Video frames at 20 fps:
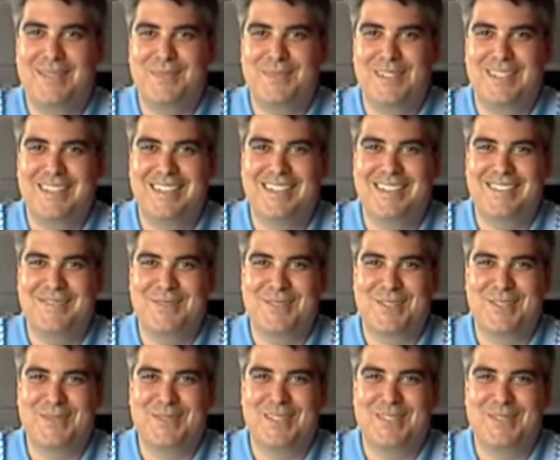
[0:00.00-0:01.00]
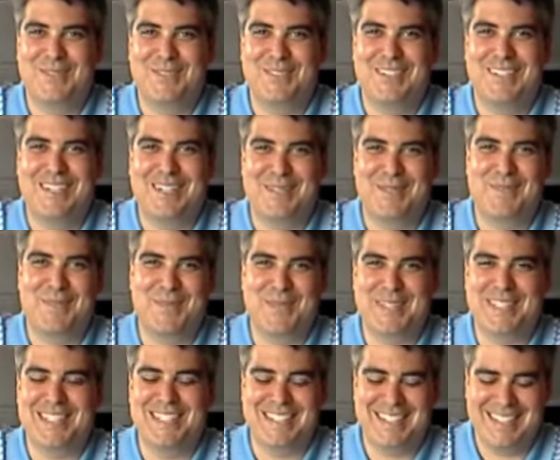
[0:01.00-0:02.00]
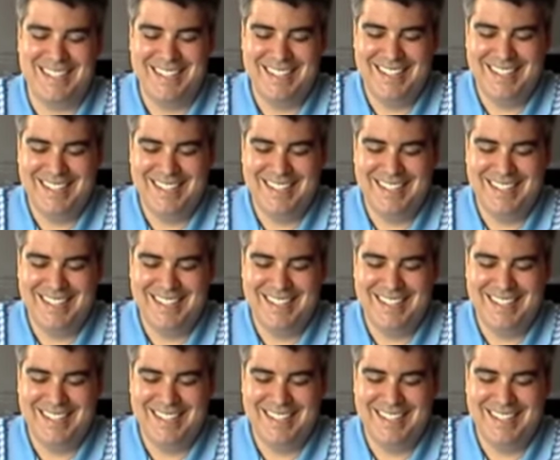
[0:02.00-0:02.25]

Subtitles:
but works well for our purposes.